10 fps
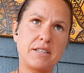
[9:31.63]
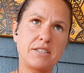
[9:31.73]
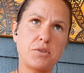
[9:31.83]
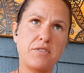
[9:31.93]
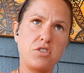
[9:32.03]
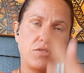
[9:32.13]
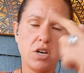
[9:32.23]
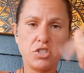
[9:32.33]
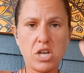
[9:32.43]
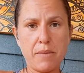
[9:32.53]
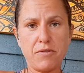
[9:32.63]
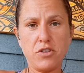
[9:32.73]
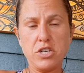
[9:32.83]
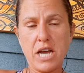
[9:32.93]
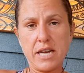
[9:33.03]
So after you've gone shopping for
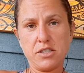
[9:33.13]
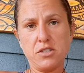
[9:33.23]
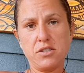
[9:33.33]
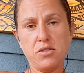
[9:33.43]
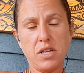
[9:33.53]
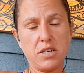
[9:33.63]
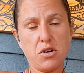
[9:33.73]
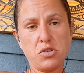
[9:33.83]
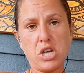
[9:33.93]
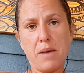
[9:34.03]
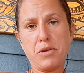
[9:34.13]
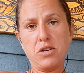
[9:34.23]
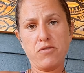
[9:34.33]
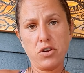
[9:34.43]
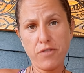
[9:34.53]
your doctors, you then go
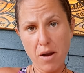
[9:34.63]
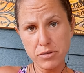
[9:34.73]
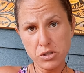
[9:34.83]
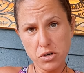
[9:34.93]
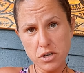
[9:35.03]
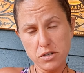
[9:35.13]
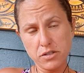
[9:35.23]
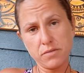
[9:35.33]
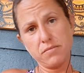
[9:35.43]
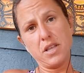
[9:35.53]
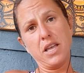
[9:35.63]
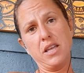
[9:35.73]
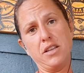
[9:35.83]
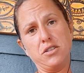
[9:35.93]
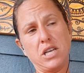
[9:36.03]
shopping for your pharmaceuticals,
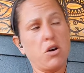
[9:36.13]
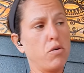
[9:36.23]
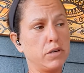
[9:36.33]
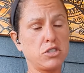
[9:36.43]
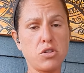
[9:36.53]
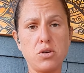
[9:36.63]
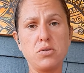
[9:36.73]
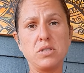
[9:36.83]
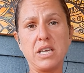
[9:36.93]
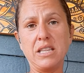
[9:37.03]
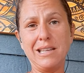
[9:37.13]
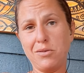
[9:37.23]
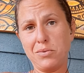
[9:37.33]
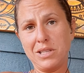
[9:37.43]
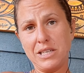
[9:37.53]
and you take a whole bunch of those, and they
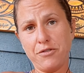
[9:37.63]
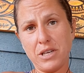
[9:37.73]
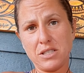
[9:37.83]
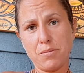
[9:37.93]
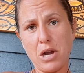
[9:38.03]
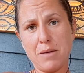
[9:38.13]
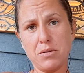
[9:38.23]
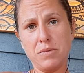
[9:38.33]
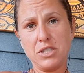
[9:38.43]
don't really fix the problem.